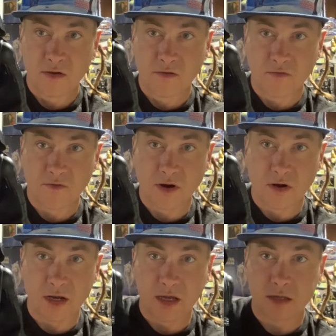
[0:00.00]
Very
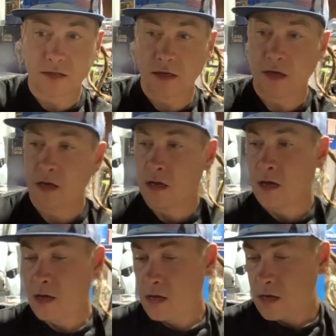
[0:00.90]
neat.
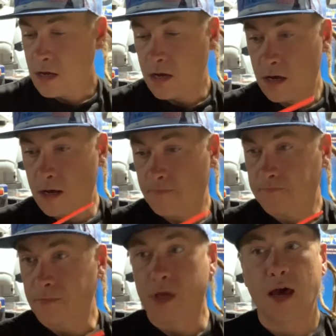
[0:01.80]

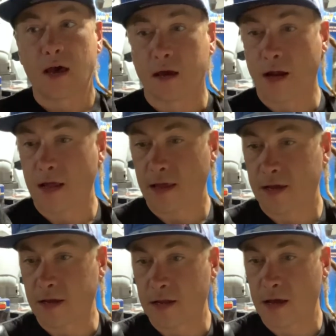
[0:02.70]
Yeah, and I like
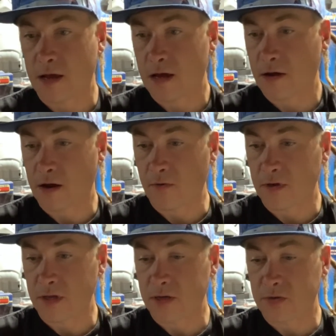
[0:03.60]
it. I
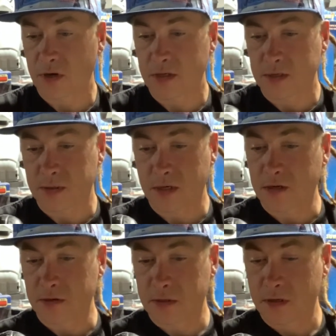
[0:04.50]
really enjoy these figures.